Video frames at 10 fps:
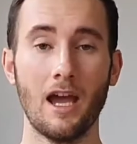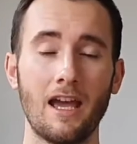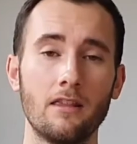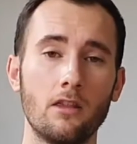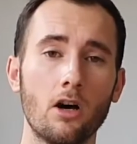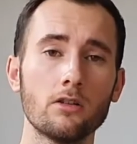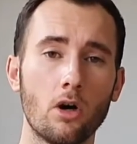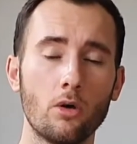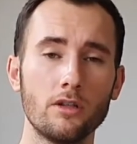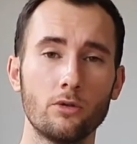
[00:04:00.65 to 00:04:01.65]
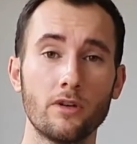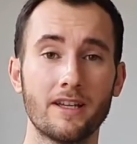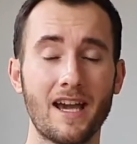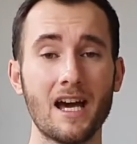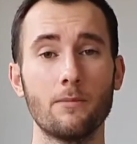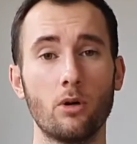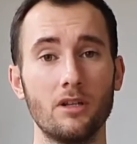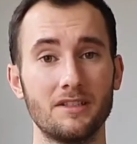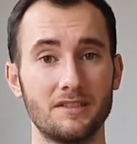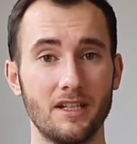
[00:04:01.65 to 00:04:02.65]
And not only during
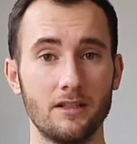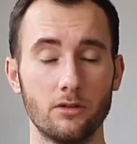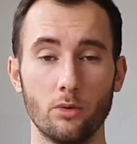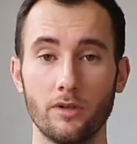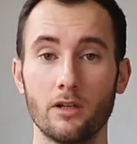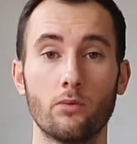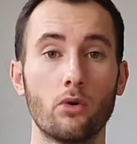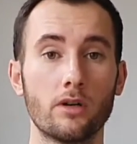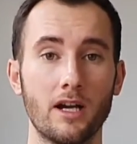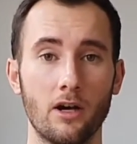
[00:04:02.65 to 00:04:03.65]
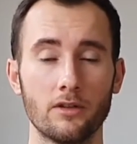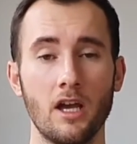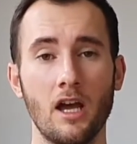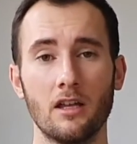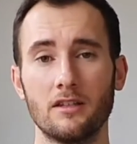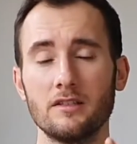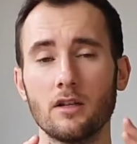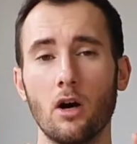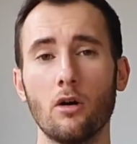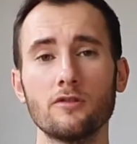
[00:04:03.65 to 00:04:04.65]
catabolic state, during workout, this
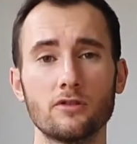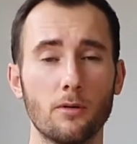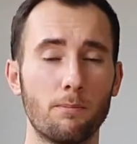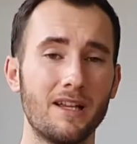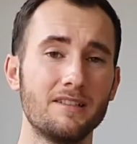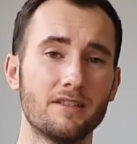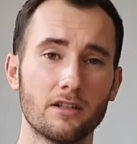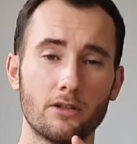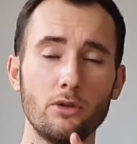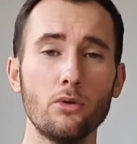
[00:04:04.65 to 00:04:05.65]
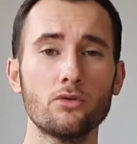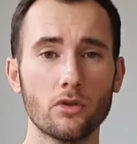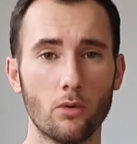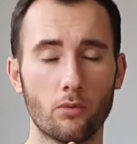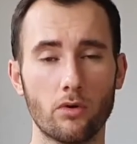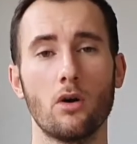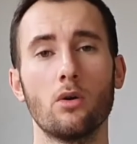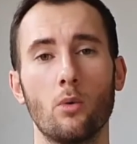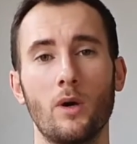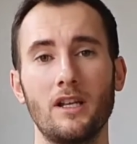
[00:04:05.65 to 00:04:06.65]
also plays a huge role
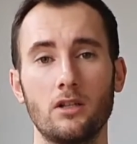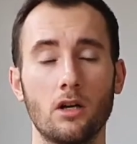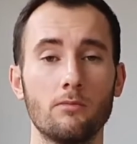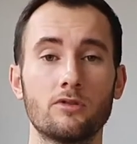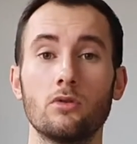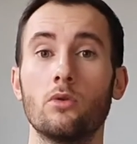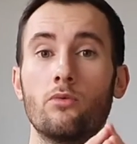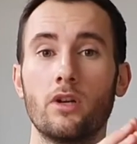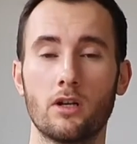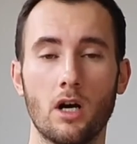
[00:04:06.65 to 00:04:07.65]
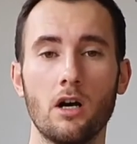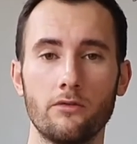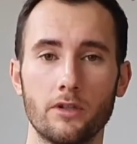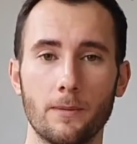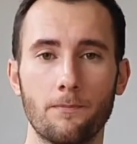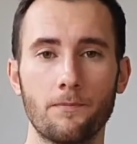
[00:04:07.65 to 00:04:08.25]
when it comes to recovery.